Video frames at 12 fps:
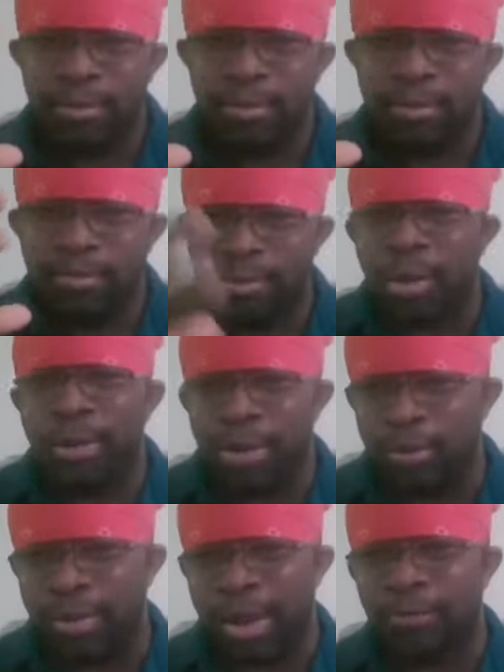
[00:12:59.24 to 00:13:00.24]

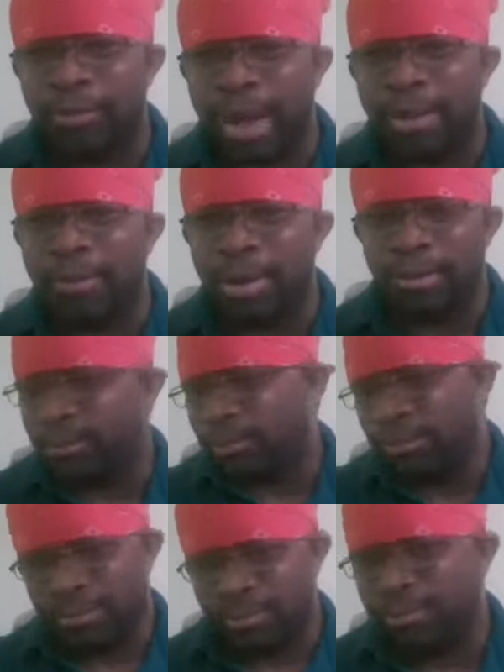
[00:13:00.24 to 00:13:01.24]
barbecue that was happening.
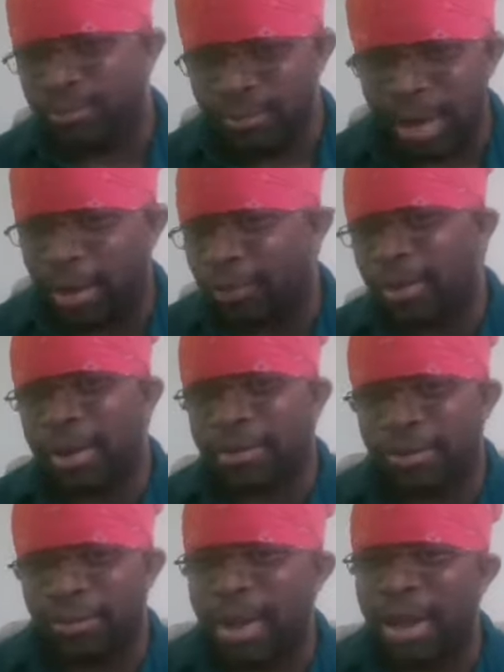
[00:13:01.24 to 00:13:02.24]
Hey, it's
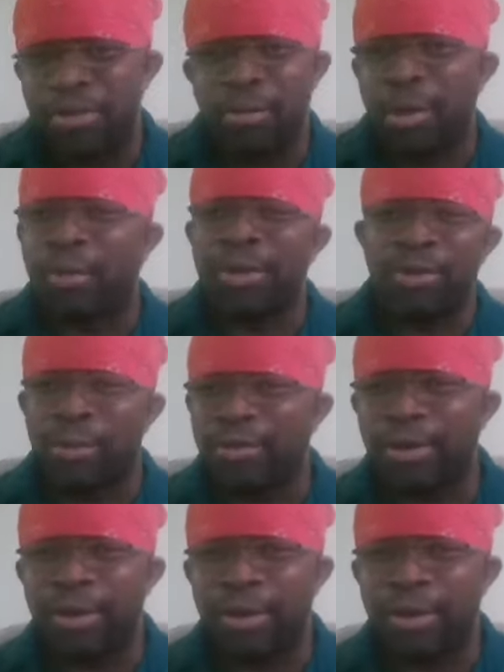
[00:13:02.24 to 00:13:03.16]
Texas, man. You barbecue into the